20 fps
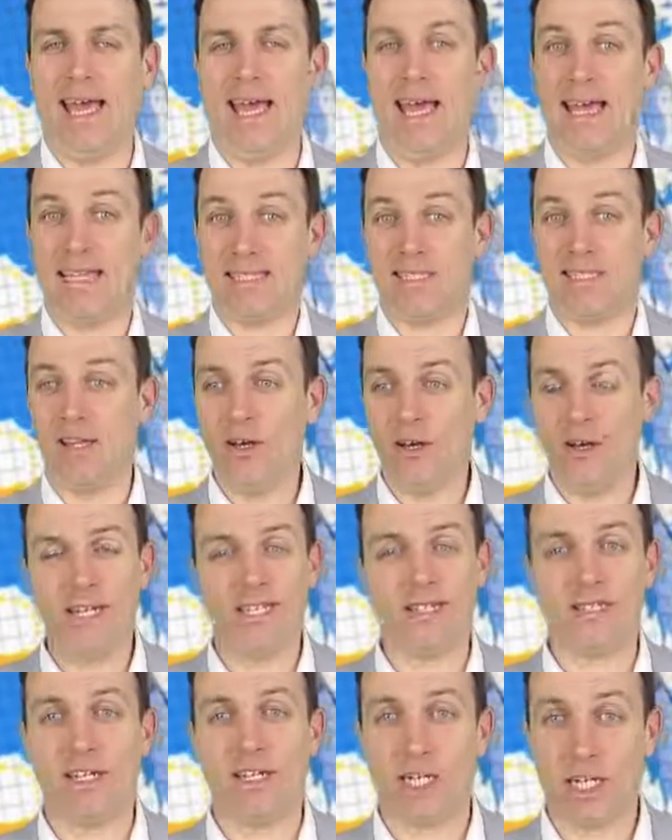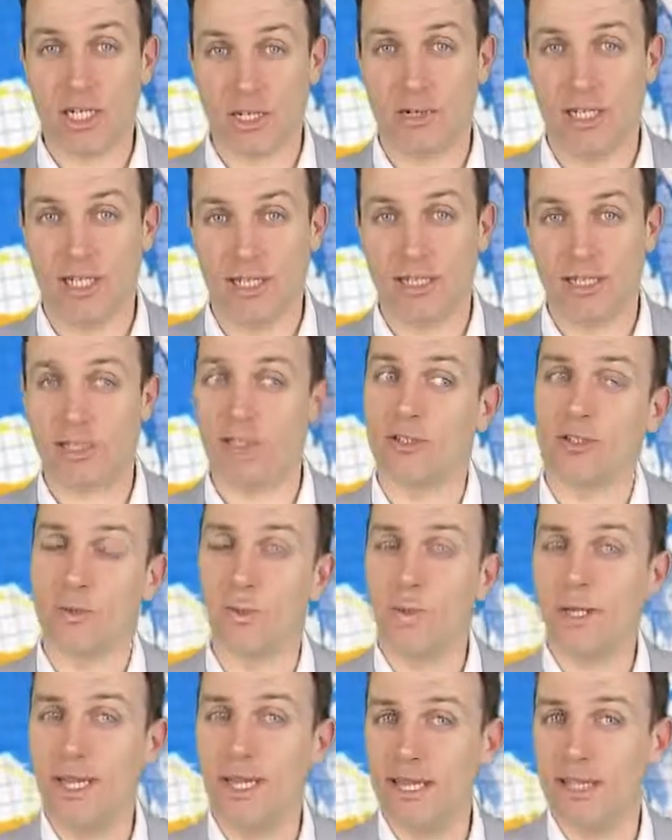as long as there are creditors
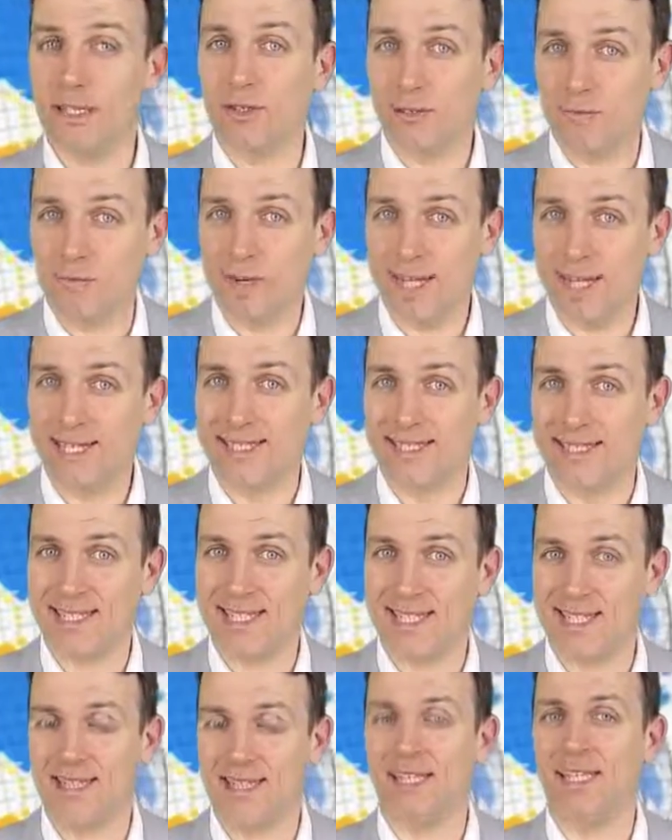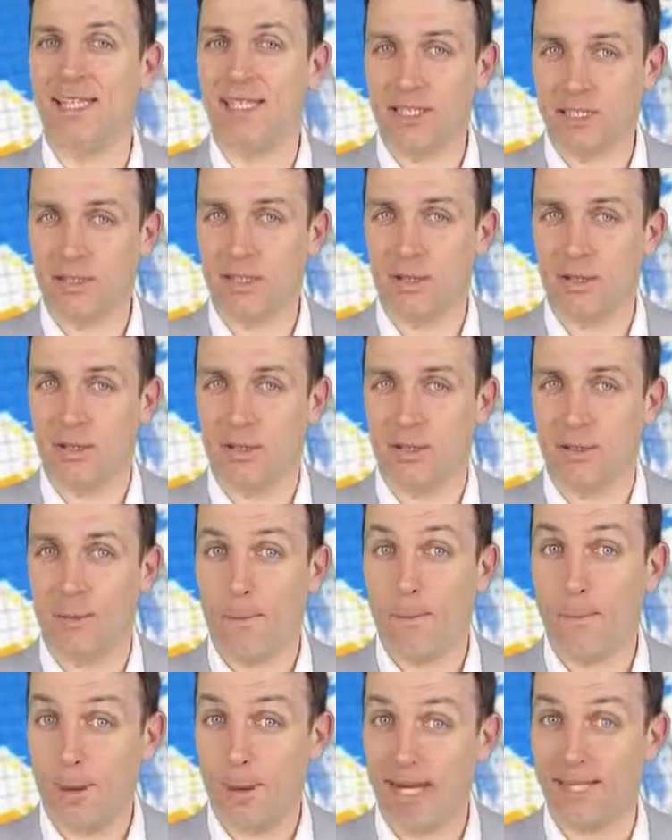willing to finance that, it is good.
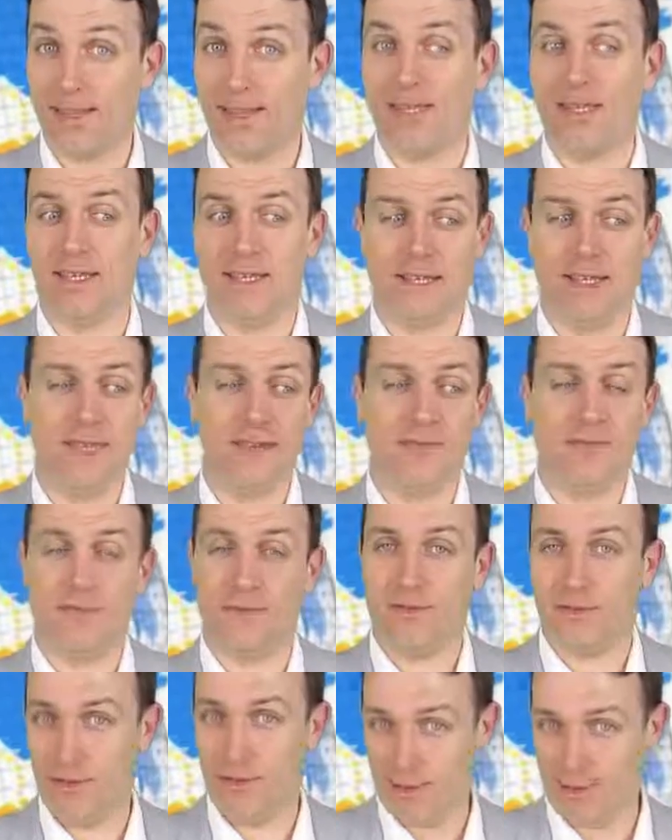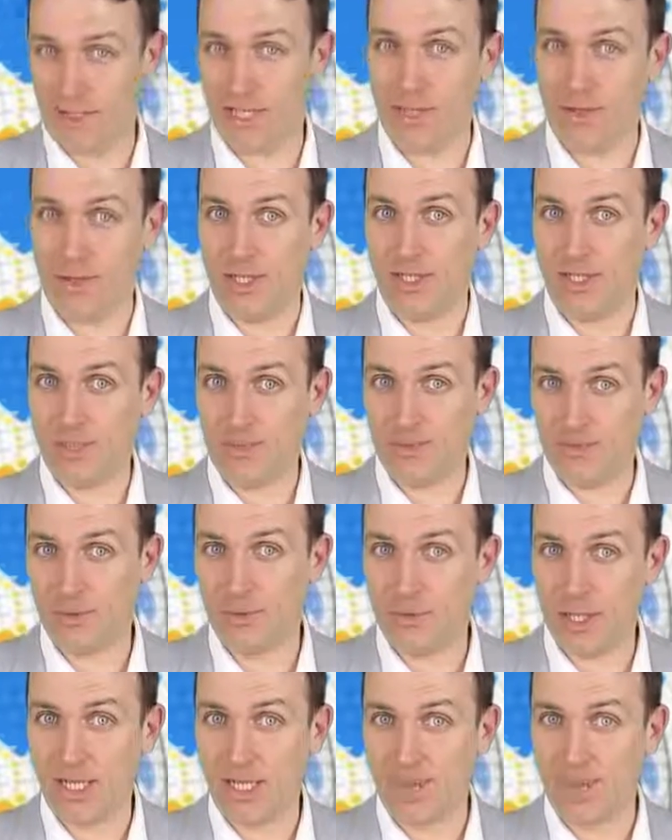But if there is
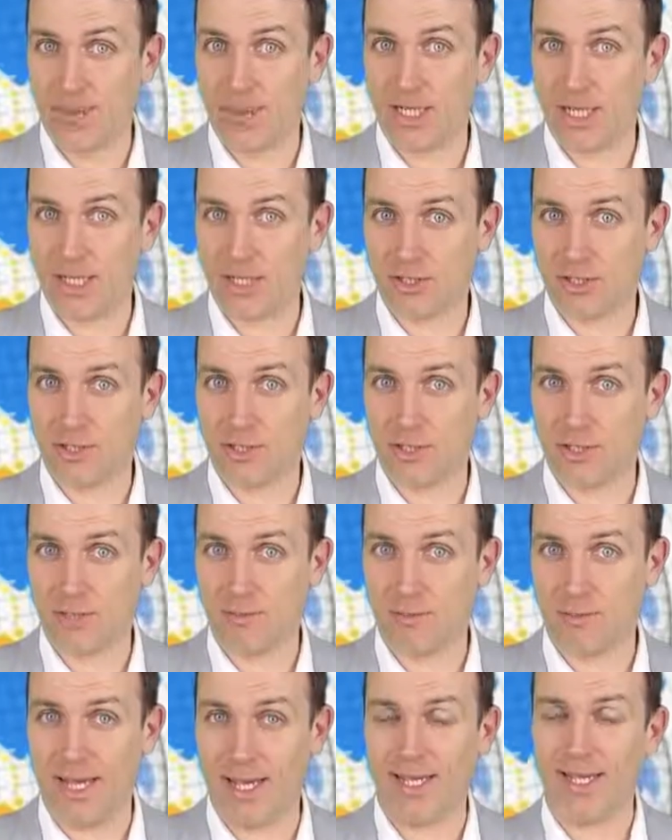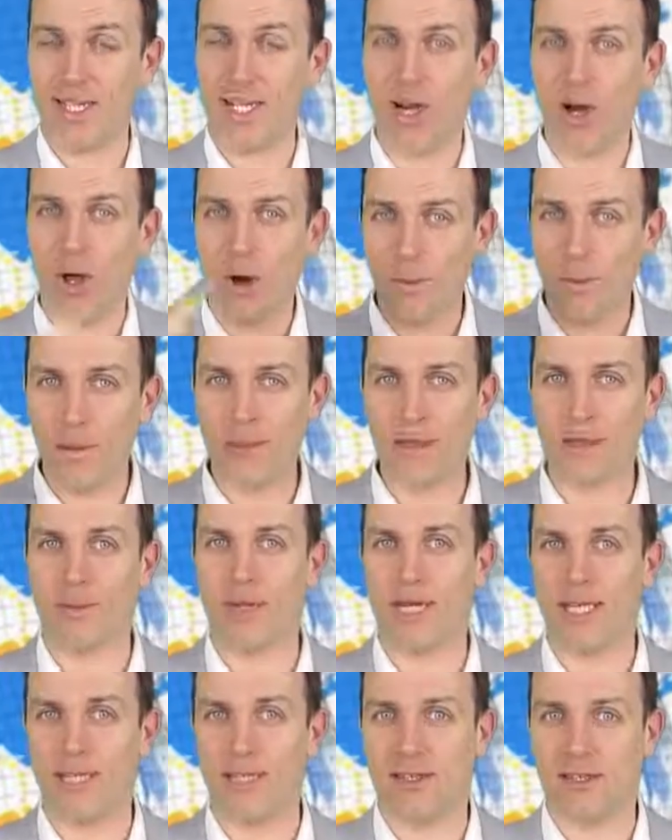trade protectionism and global
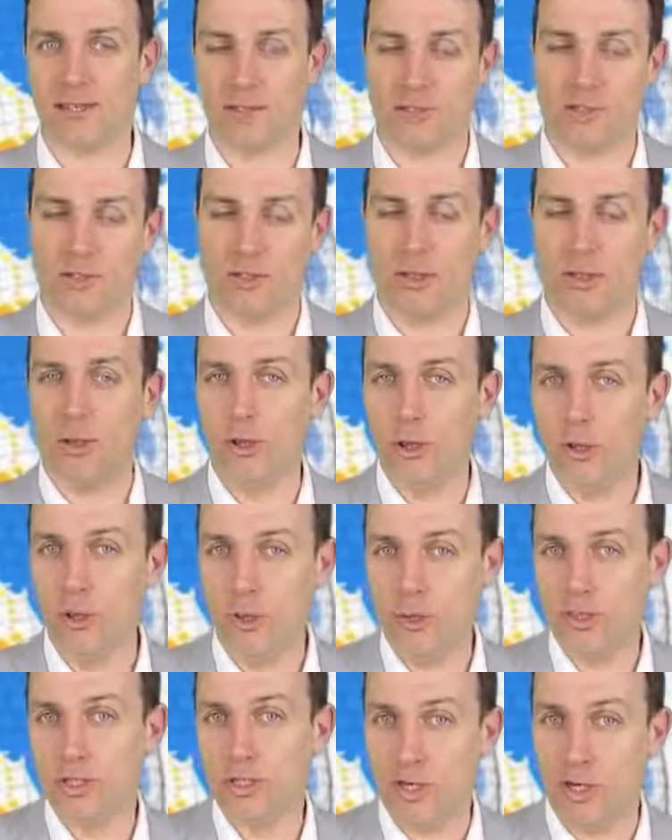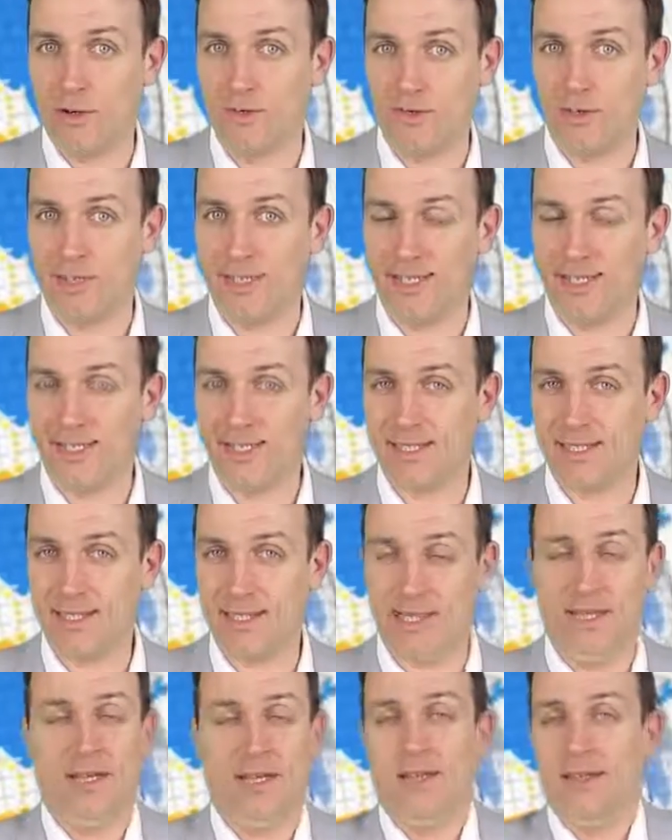creditors lose confidence,
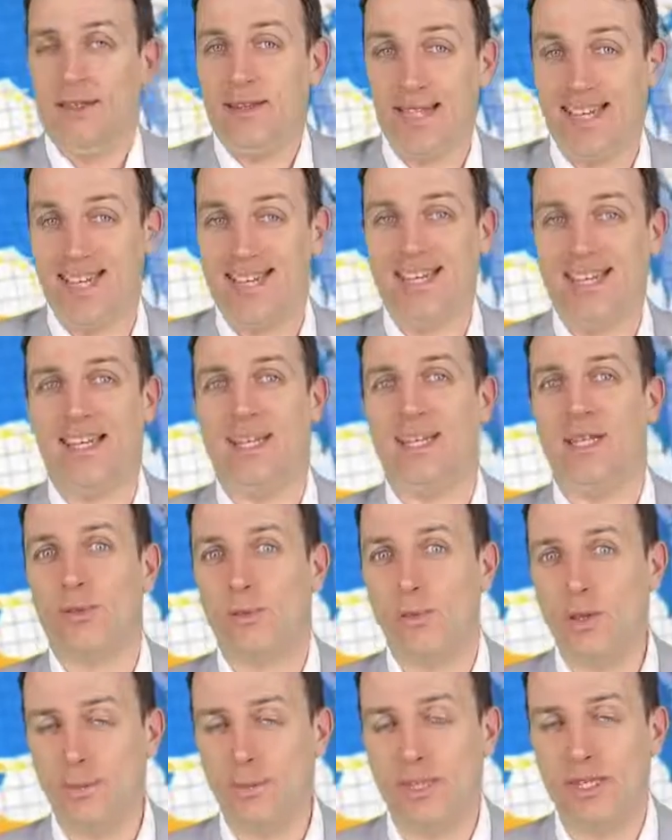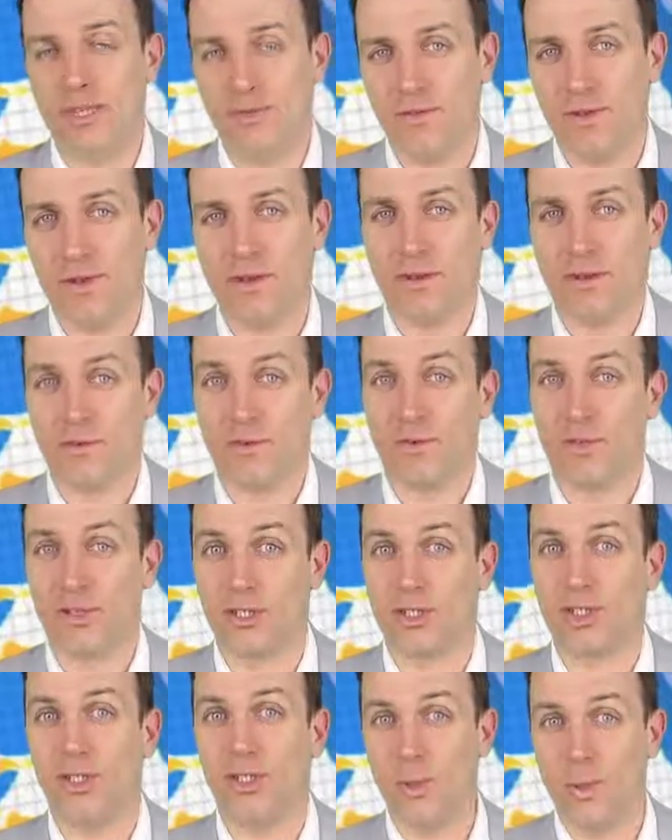then it will be difficult for
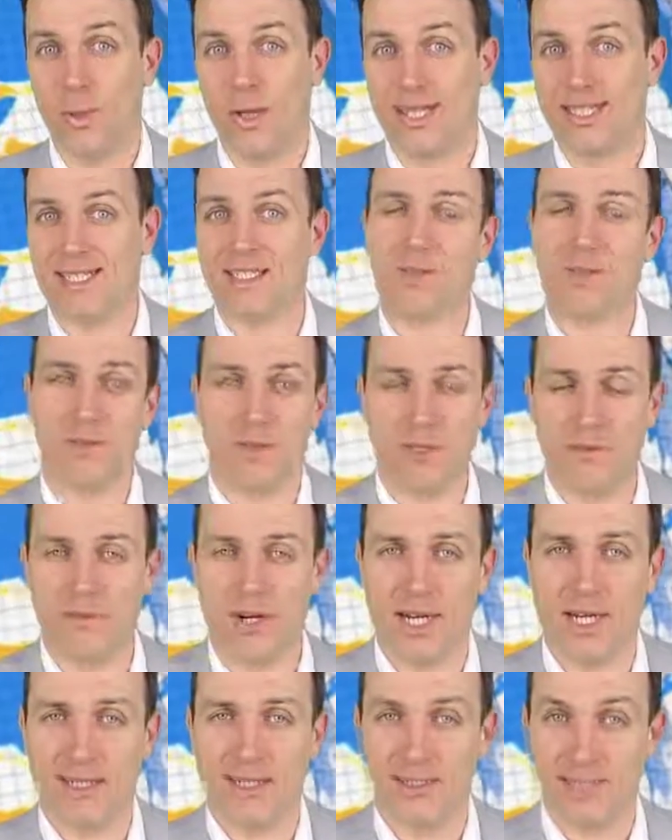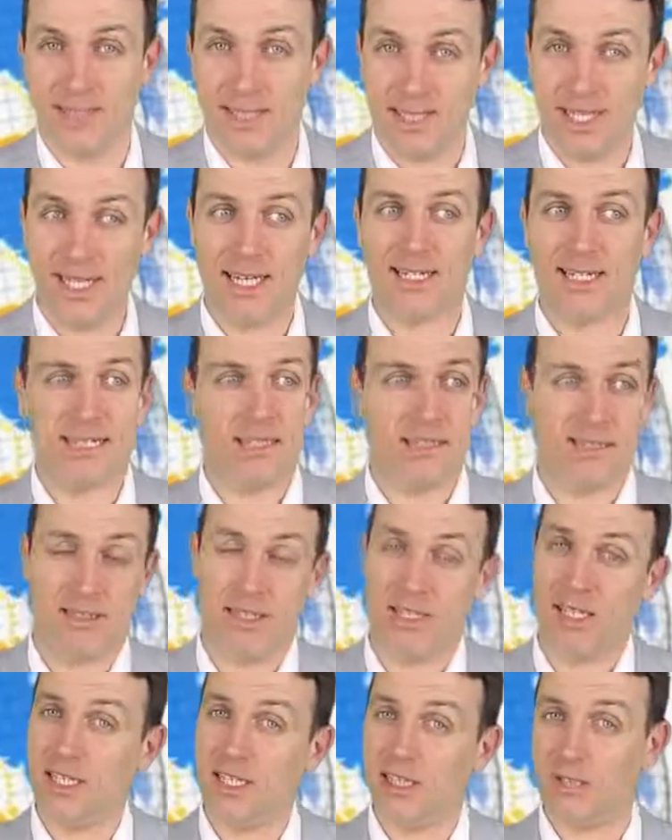the US to refinance. Yes,
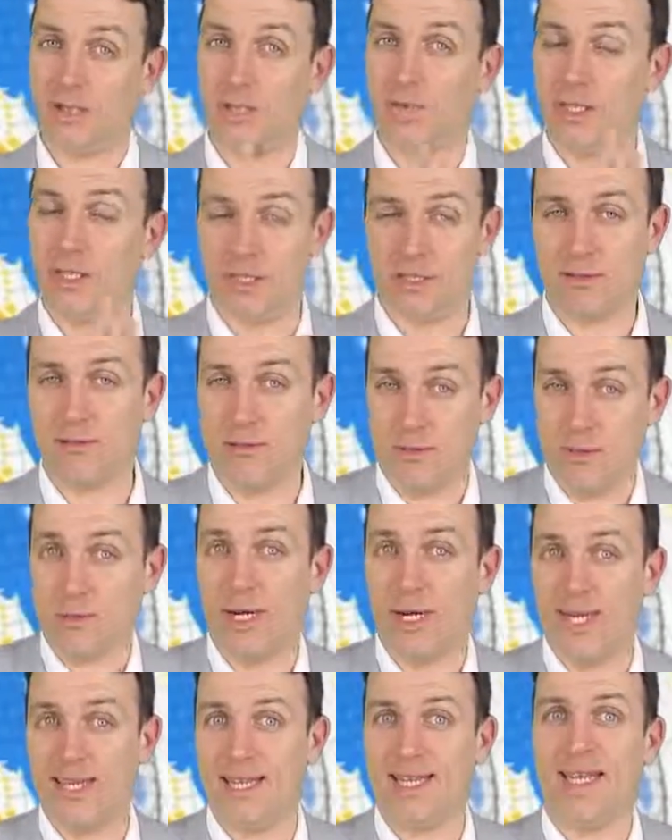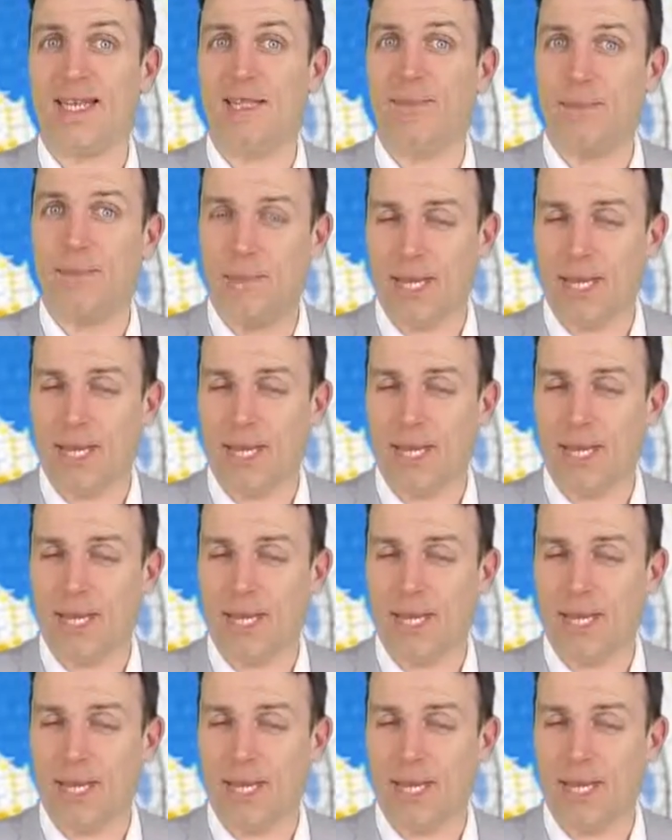the history is great and